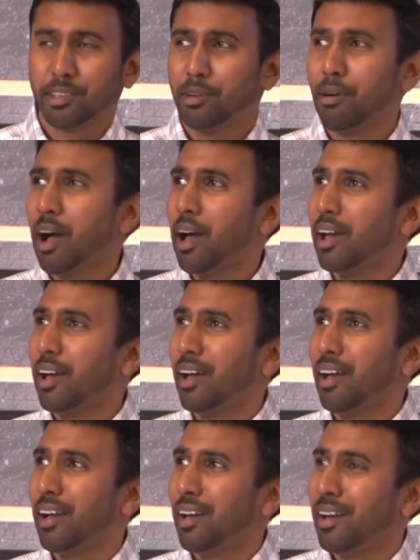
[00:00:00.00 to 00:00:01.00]
You know, I
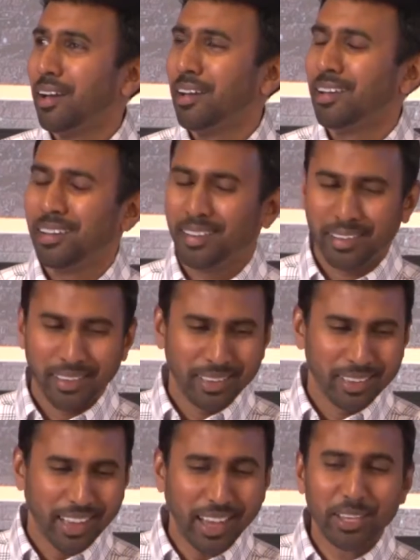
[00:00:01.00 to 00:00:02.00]

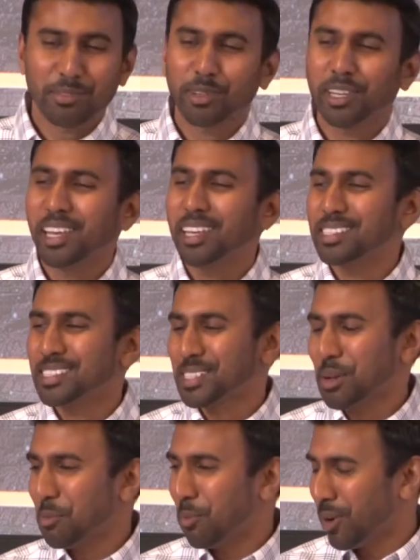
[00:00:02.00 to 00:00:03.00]
can relate
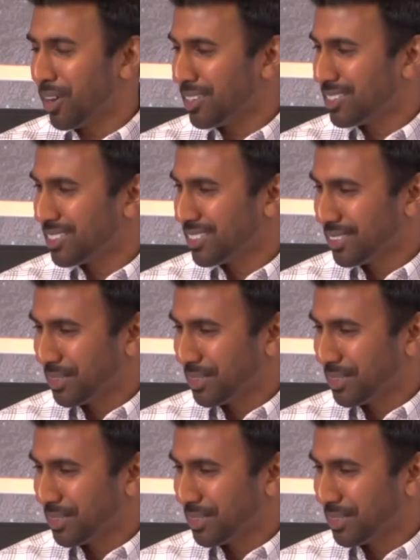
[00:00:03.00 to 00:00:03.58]
somewhat,